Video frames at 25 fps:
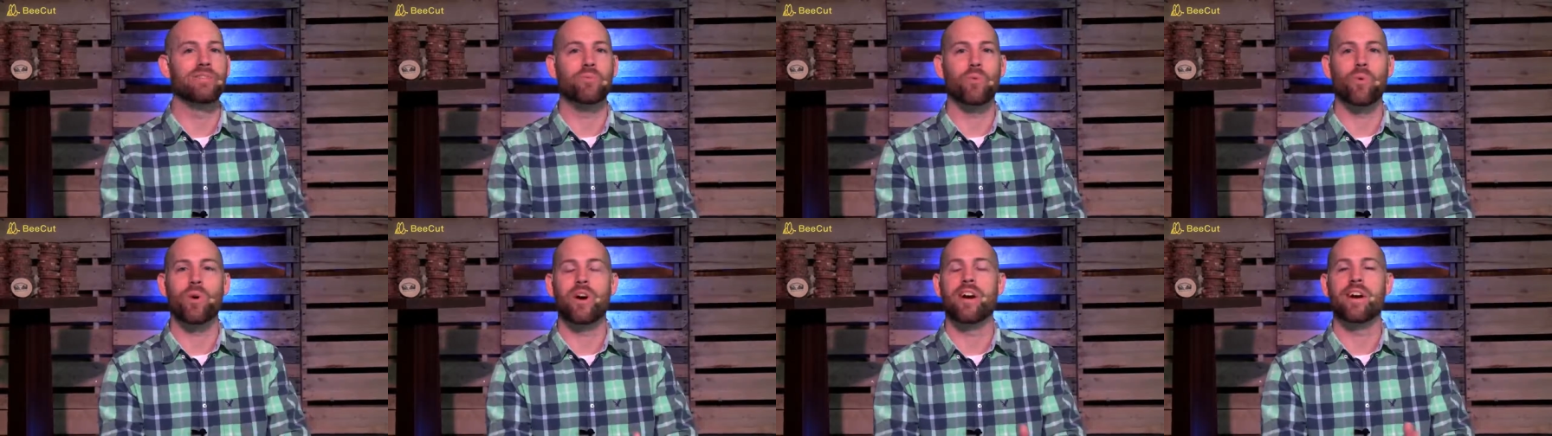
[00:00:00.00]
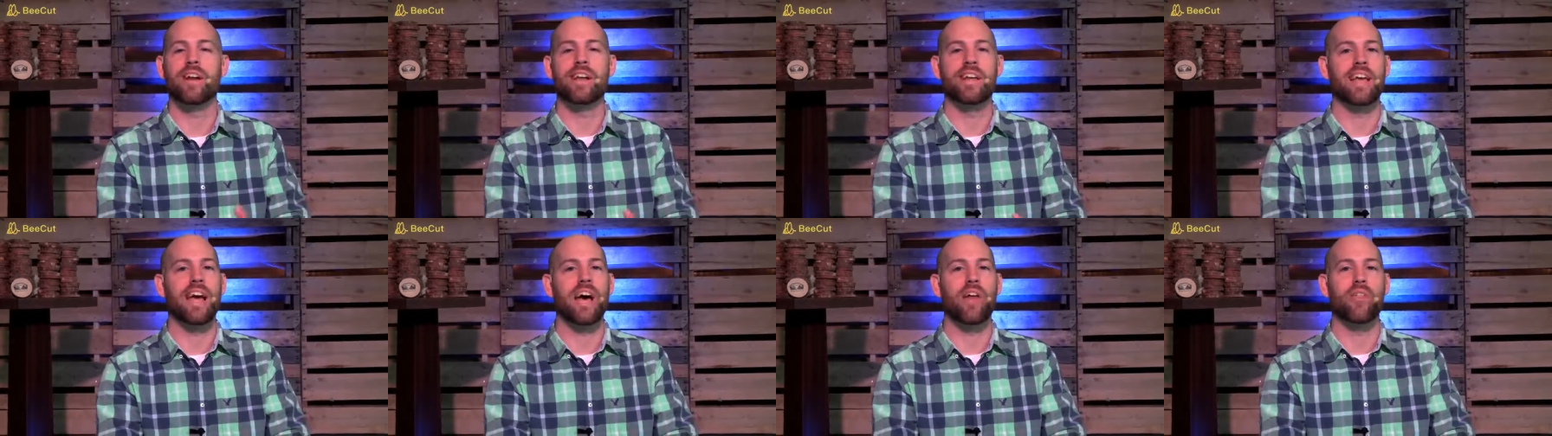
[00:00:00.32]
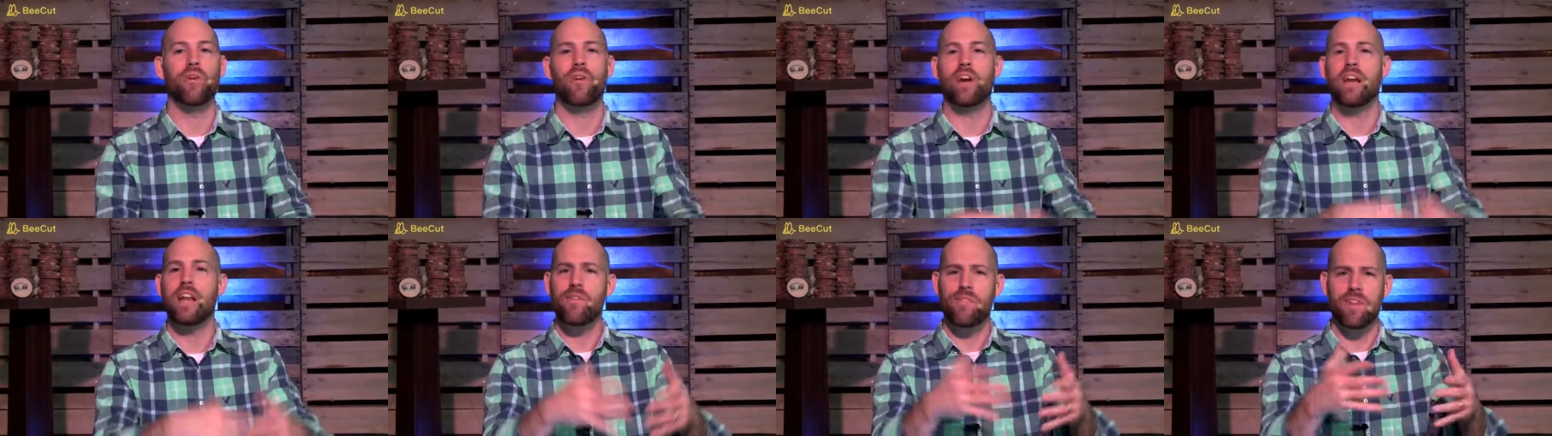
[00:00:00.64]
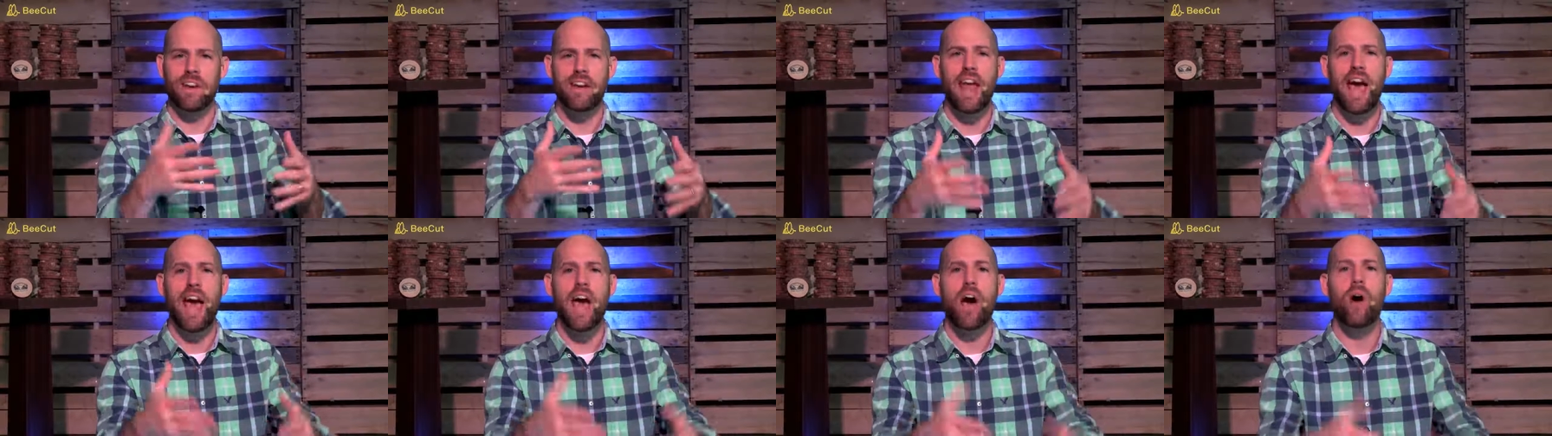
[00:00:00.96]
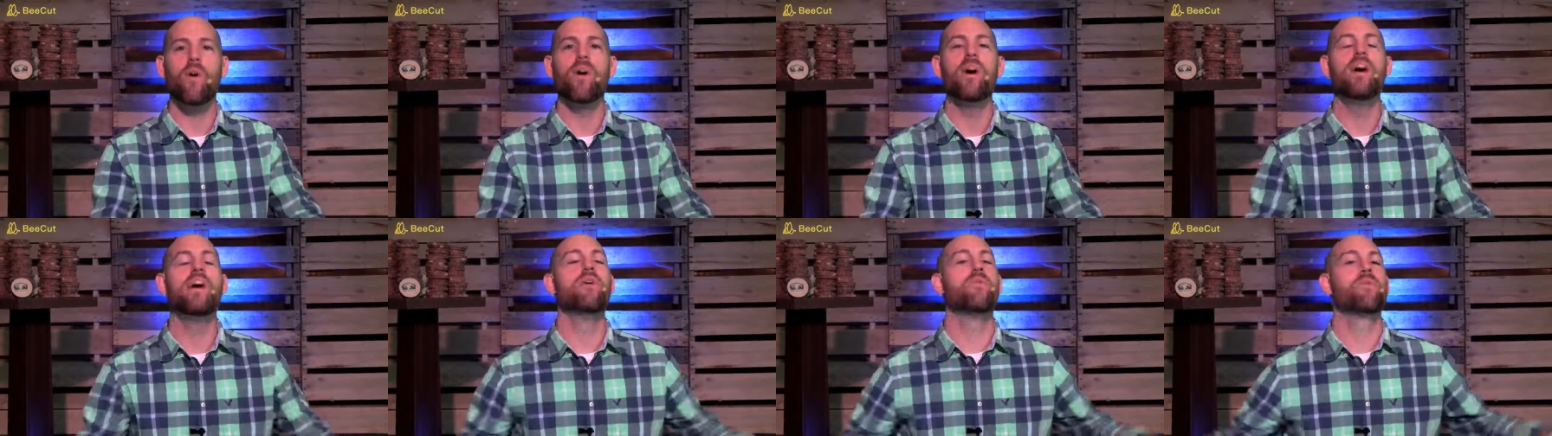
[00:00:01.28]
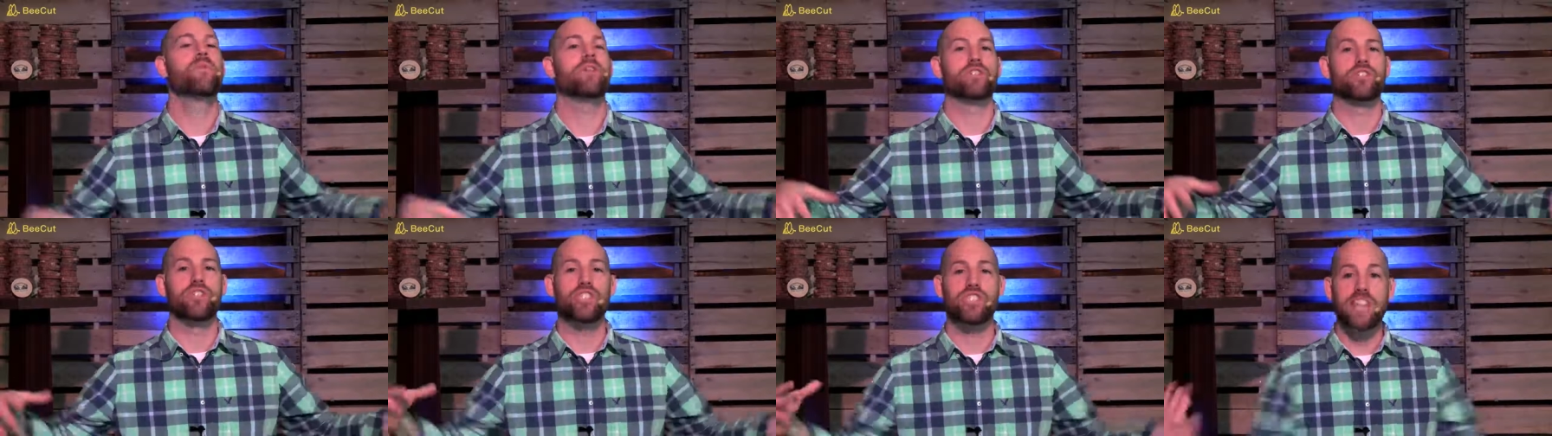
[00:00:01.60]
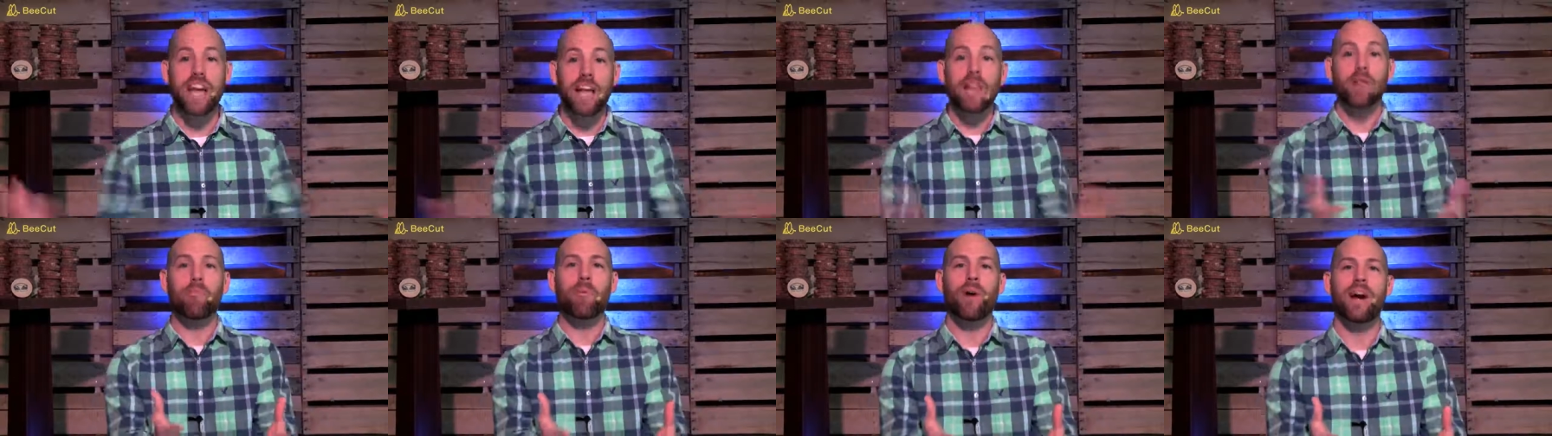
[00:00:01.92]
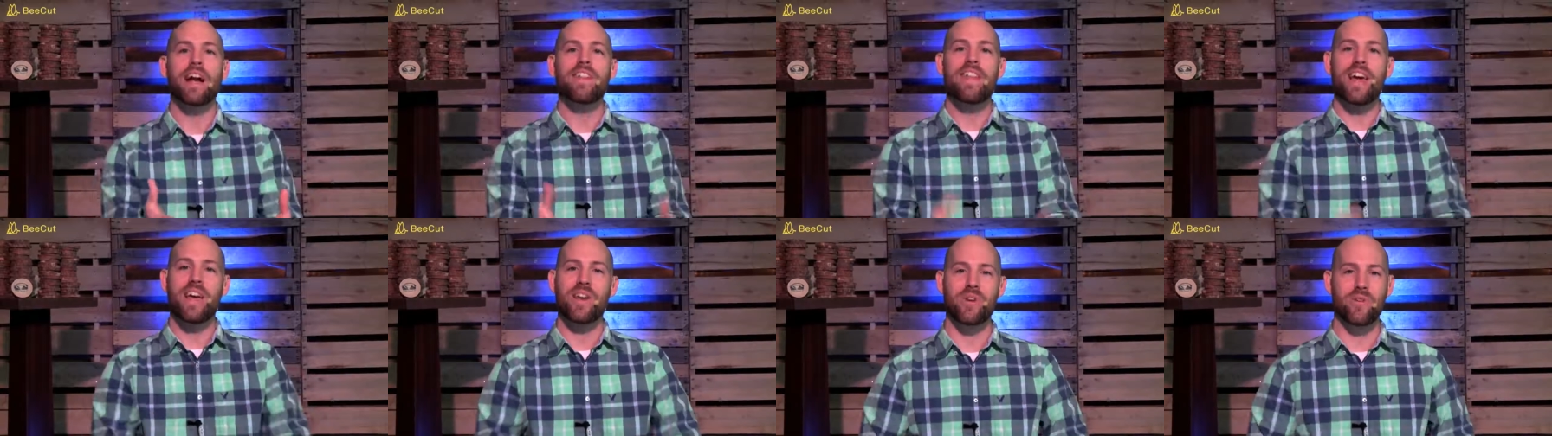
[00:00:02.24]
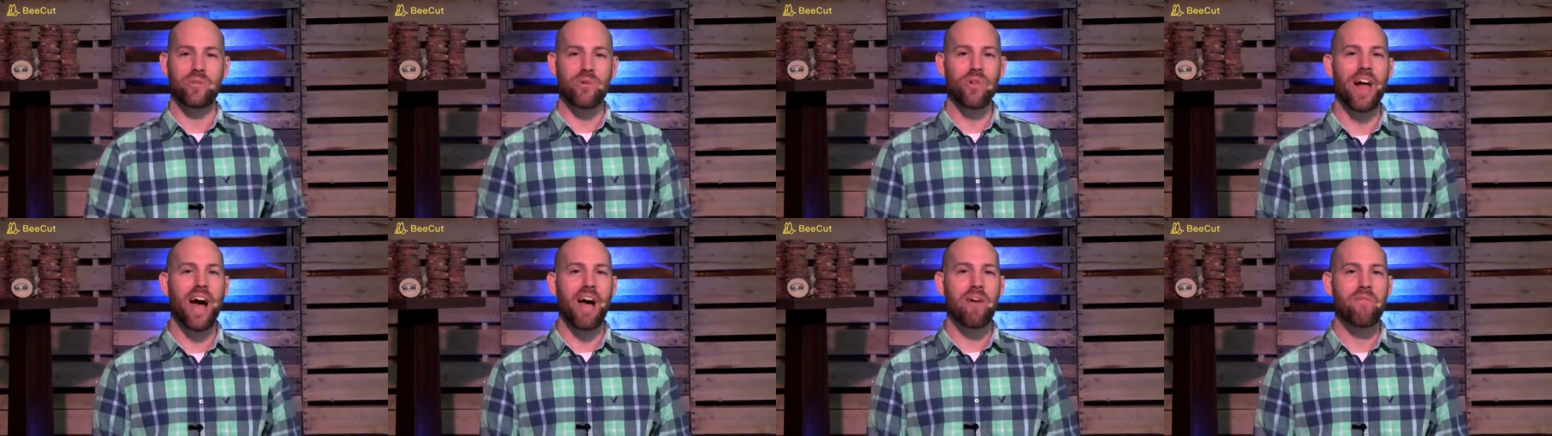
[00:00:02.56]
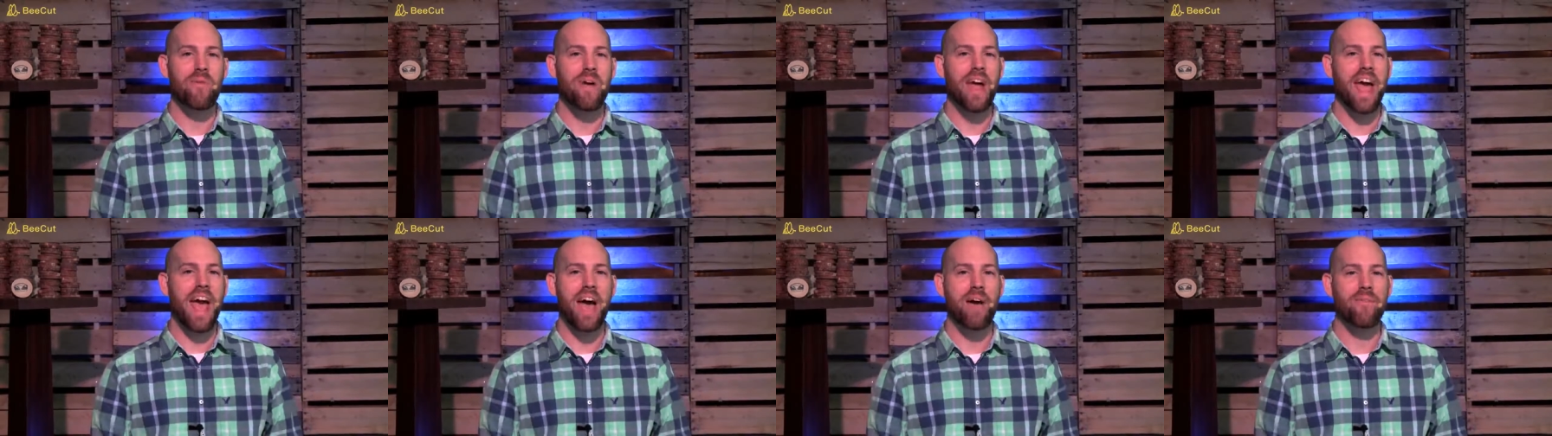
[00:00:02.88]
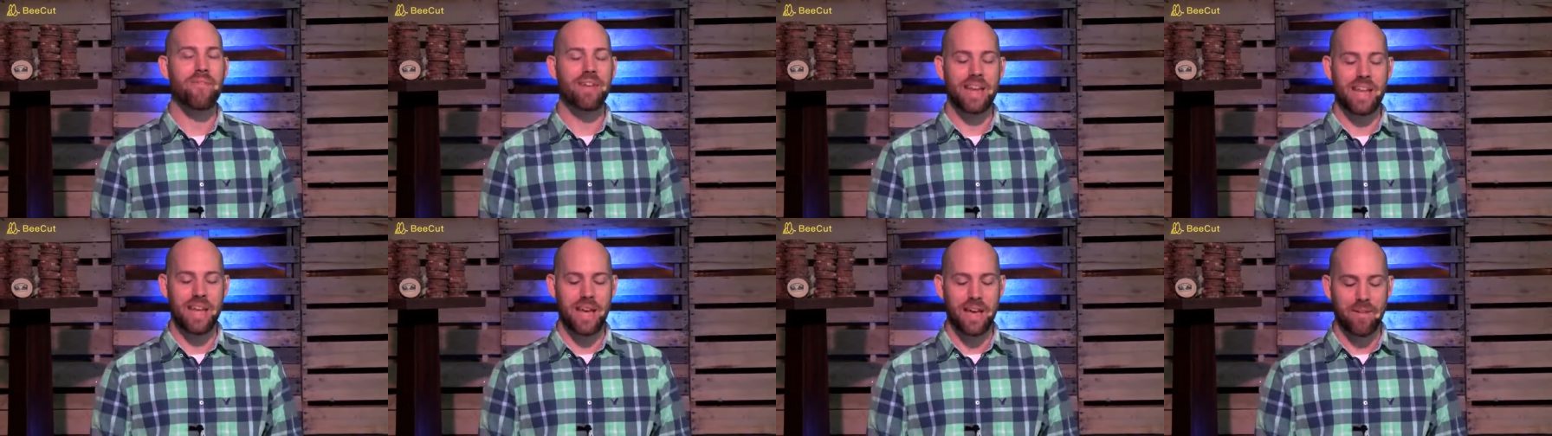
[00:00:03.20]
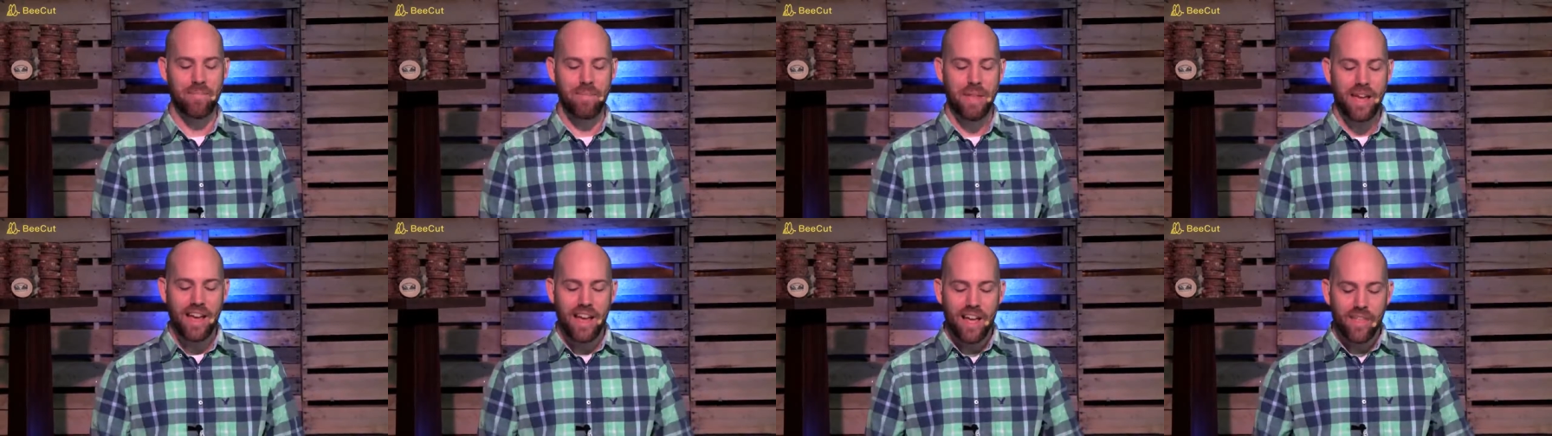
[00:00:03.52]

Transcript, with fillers: We're here together. And even now, we're celebrating that new life we have in Him.